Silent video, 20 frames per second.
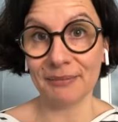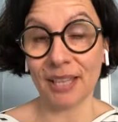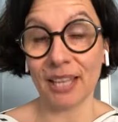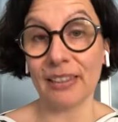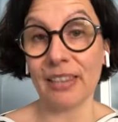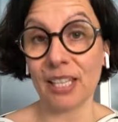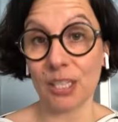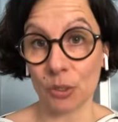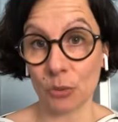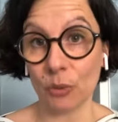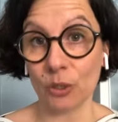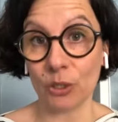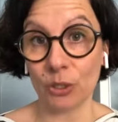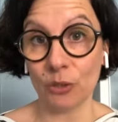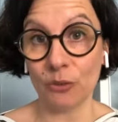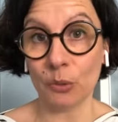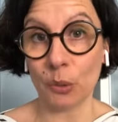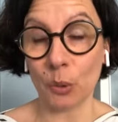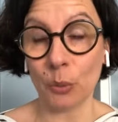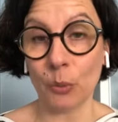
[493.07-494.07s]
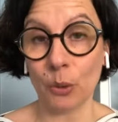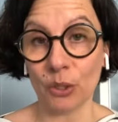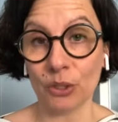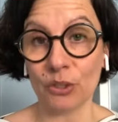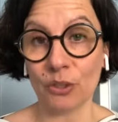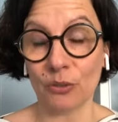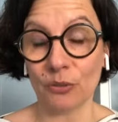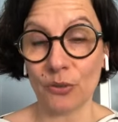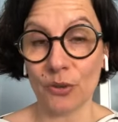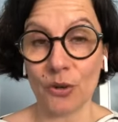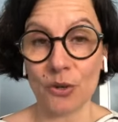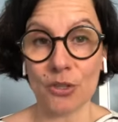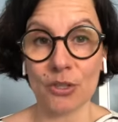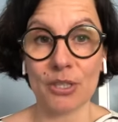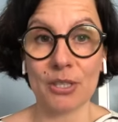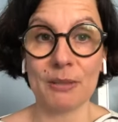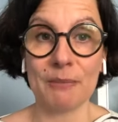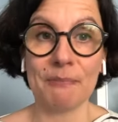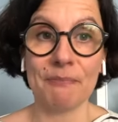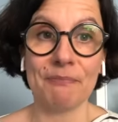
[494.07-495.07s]
And that's what you want, of
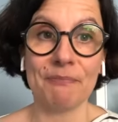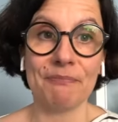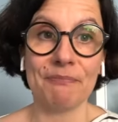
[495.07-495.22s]
course.